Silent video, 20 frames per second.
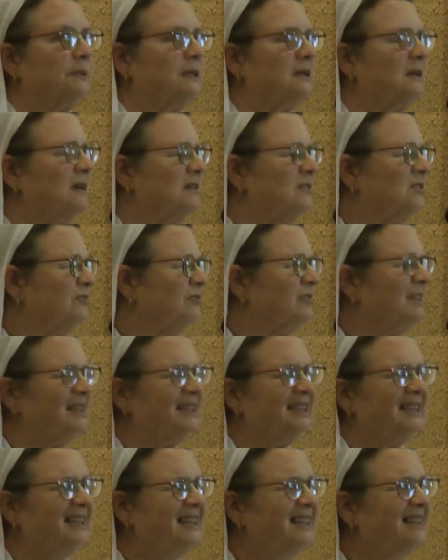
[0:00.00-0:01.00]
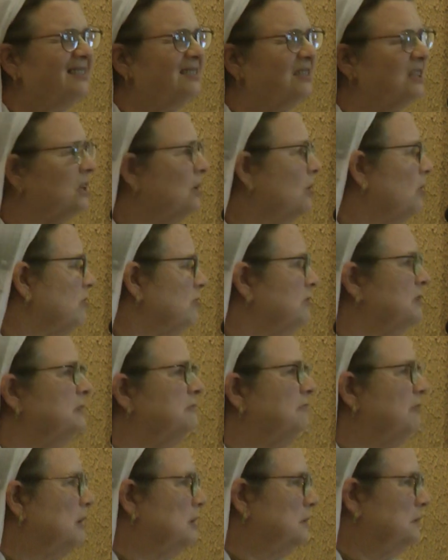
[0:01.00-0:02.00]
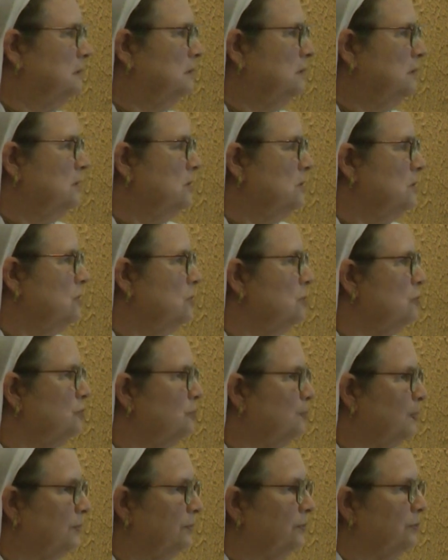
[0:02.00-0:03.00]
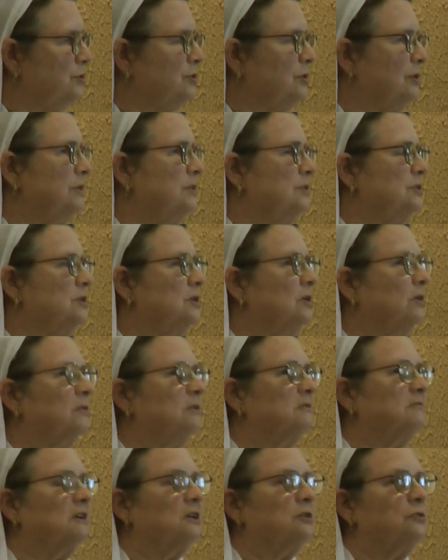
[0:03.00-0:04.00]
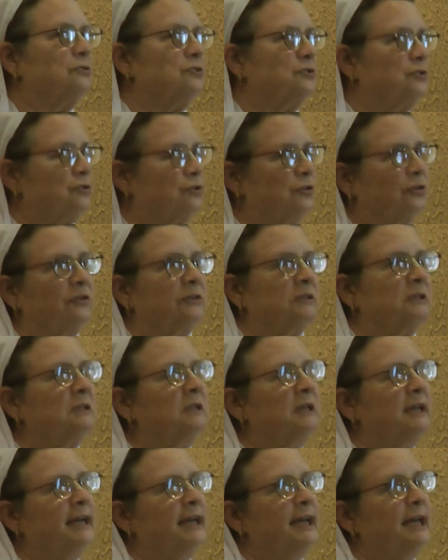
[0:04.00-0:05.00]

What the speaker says: because really he's the only one who's Purusha. He's the only one who's eternal.